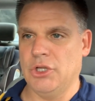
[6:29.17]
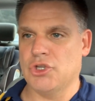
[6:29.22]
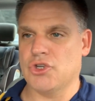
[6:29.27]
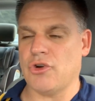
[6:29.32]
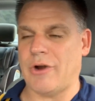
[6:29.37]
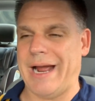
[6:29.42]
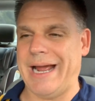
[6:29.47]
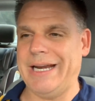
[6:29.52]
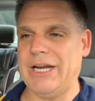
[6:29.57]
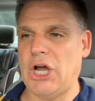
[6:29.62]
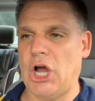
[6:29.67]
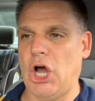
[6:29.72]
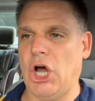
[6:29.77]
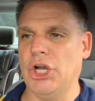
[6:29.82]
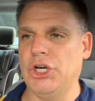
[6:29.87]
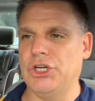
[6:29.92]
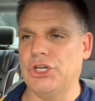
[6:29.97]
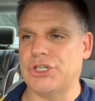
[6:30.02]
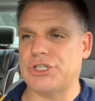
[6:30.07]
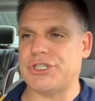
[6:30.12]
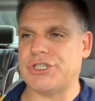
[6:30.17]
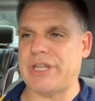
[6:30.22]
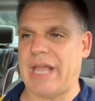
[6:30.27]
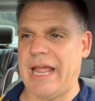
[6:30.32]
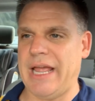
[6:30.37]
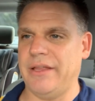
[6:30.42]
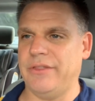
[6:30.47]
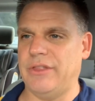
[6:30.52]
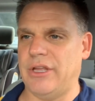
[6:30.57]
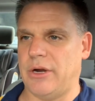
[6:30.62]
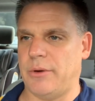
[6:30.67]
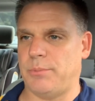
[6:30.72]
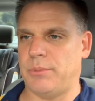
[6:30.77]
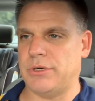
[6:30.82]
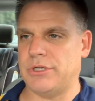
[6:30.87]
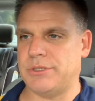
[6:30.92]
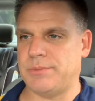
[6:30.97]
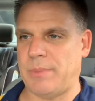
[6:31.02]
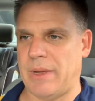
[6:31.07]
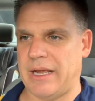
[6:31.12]
trying to understand their
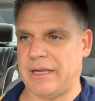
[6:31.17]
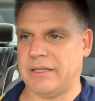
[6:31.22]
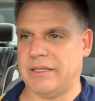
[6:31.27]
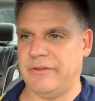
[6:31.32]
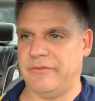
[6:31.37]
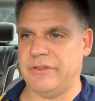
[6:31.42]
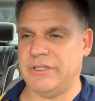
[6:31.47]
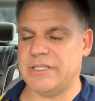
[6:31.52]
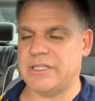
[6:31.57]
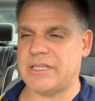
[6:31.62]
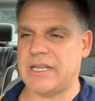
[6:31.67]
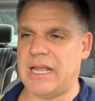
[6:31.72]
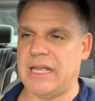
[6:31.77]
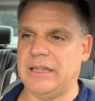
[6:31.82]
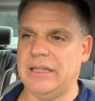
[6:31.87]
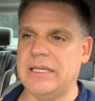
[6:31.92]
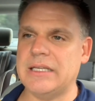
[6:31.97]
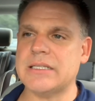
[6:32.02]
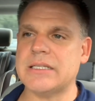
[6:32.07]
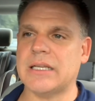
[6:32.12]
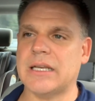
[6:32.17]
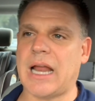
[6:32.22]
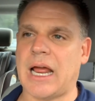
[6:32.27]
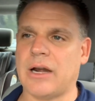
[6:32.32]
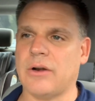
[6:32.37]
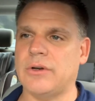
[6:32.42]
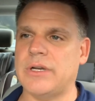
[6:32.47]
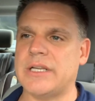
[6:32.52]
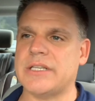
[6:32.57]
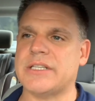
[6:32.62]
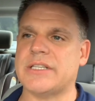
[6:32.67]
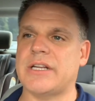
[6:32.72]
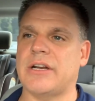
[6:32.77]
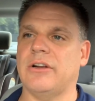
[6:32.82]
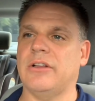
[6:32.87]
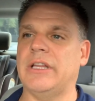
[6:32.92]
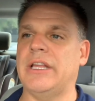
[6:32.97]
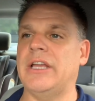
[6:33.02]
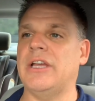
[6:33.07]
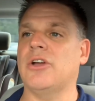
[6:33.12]
perspective and say, listen, I don't
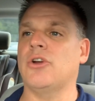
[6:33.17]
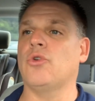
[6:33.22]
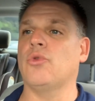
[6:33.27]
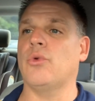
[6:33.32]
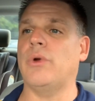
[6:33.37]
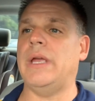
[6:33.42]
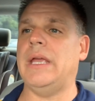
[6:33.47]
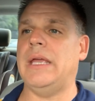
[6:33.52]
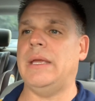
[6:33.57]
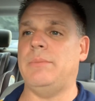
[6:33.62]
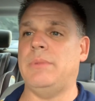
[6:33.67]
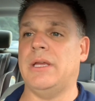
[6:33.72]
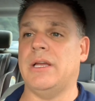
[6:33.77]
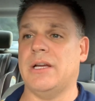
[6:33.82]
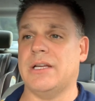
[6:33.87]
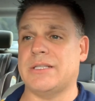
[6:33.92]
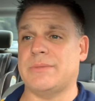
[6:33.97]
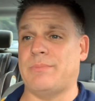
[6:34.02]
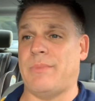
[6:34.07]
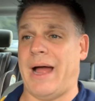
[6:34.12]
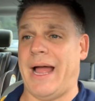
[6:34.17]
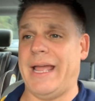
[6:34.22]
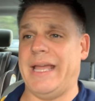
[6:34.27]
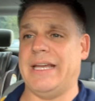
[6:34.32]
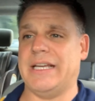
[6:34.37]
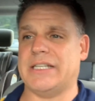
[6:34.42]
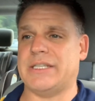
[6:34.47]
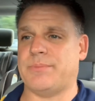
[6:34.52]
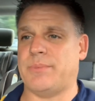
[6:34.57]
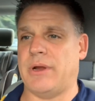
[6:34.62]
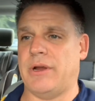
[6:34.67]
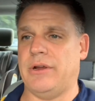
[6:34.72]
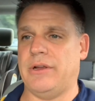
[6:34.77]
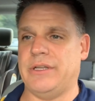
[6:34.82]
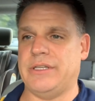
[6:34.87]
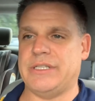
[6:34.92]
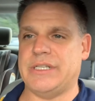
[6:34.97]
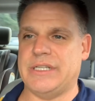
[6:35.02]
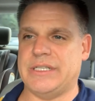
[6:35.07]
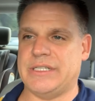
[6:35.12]
necessarily agree because my
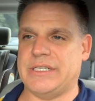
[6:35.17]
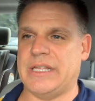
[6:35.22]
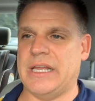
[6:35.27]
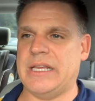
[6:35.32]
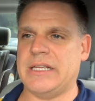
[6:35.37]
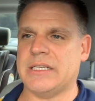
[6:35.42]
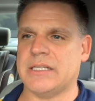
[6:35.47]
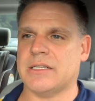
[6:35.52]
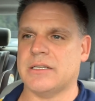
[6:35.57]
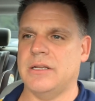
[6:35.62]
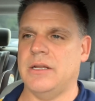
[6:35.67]
experience is this,